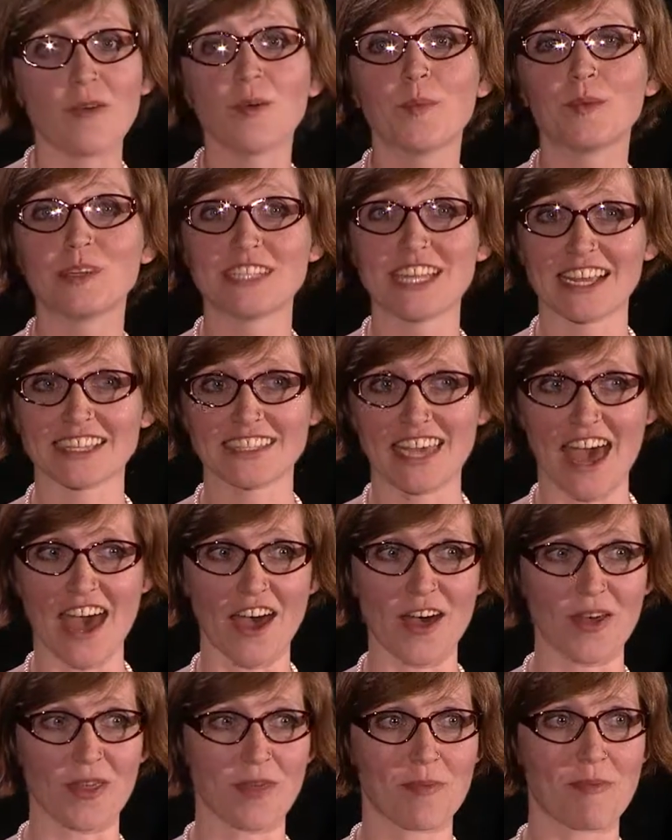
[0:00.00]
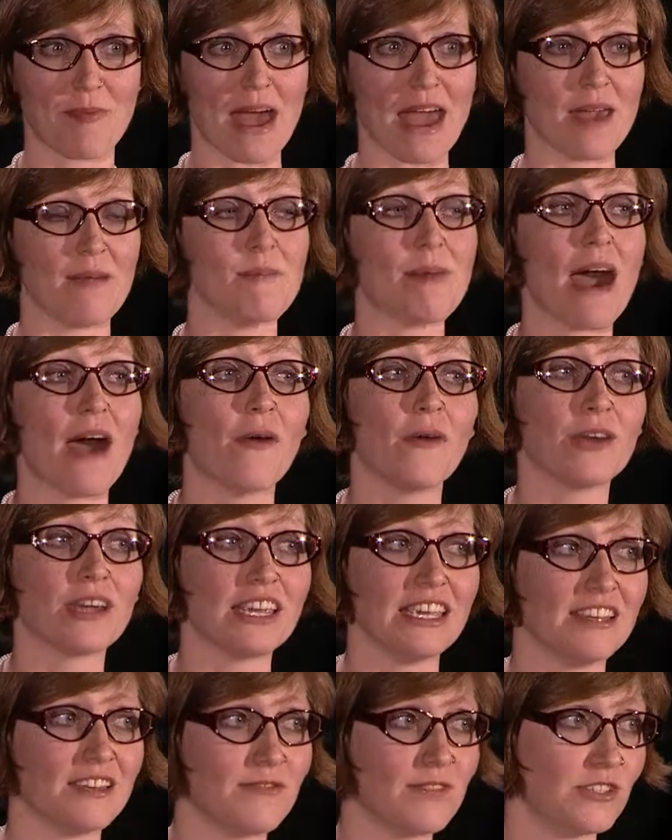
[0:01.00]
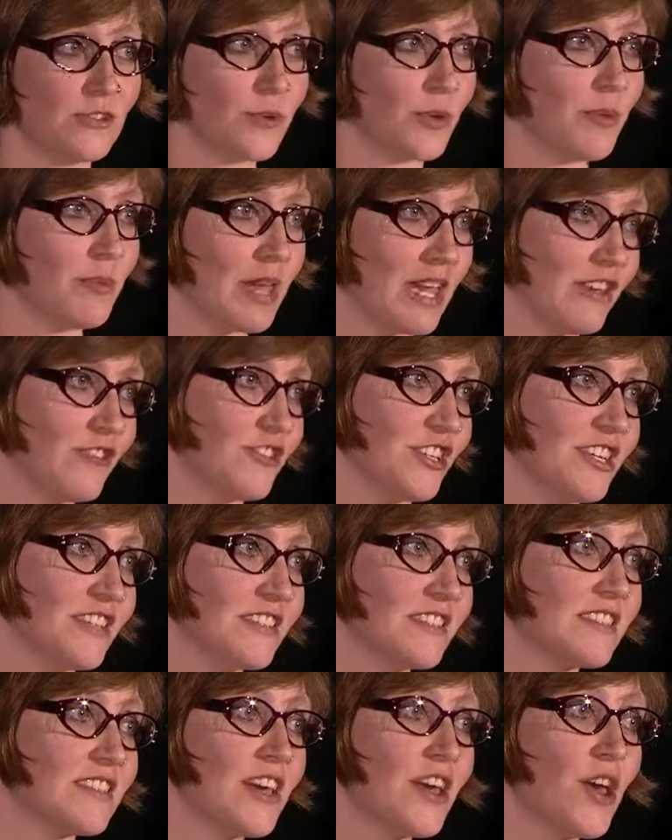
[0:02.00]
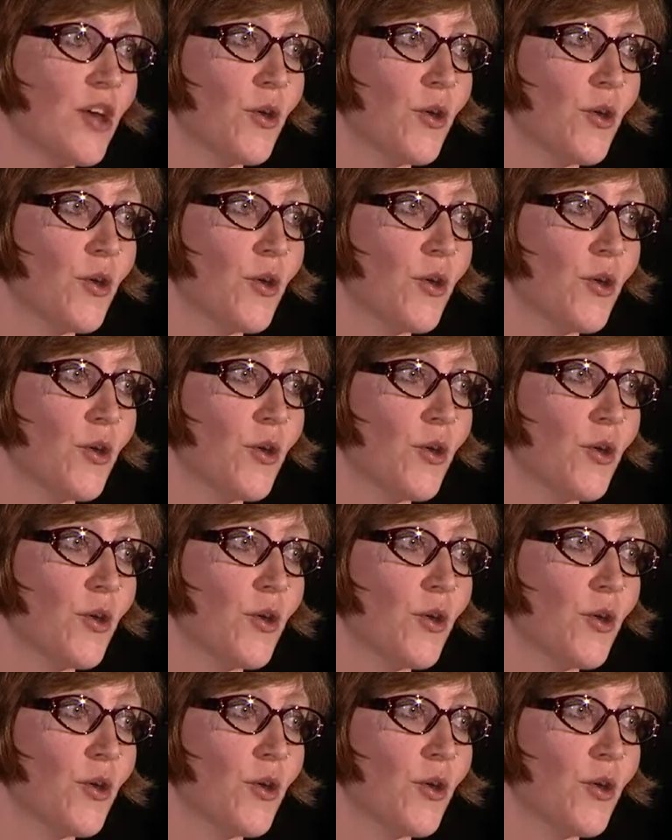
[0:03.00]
will protect health by empowering individual patients